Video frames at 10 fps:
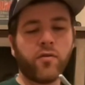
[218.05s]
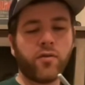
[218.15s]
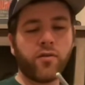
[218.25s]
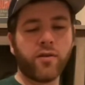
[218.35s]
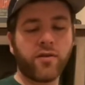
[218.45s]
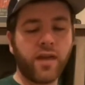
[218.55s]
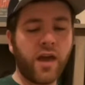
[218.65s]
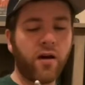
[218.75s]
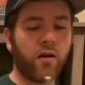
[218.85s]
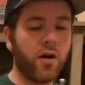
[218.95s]
So this
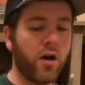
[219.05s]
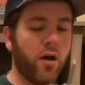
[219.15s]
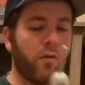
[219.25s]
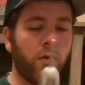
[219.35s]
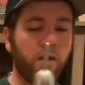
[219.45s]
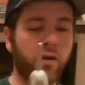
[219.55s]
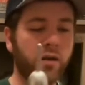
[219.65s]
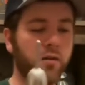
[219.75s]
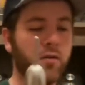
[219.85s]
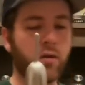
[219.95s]
tail, what you can
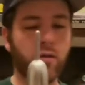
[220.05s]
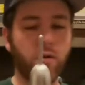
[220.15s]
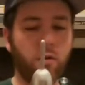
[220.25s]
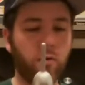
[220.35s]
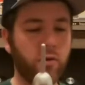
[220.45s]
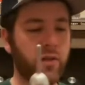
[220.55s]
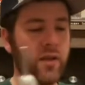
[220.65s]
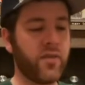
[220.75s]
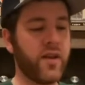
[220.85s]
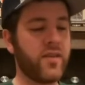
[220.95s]
do, you can hold it
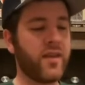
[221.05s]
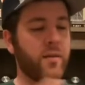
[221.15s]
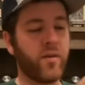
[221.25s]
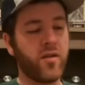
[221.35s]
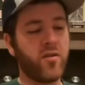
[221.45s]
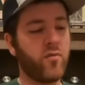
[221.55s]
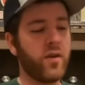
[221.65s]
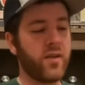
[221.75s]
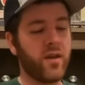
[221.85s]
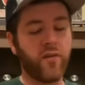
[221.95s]
like this, and I'm gonna
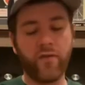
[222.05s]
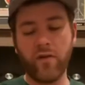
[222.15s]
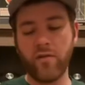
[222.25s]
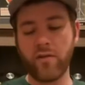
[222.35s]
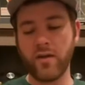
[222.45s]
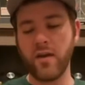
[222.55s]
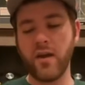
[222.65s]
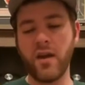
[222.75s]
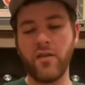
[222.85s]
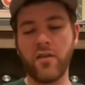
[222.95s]
squeeze here first,
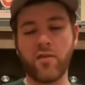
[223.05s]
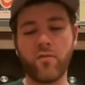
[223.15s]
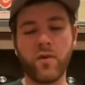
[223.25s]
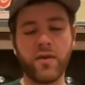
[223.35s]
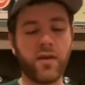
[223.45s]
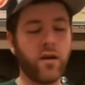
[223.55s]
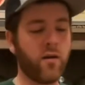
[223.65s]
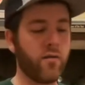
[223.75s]
and then squeeze here.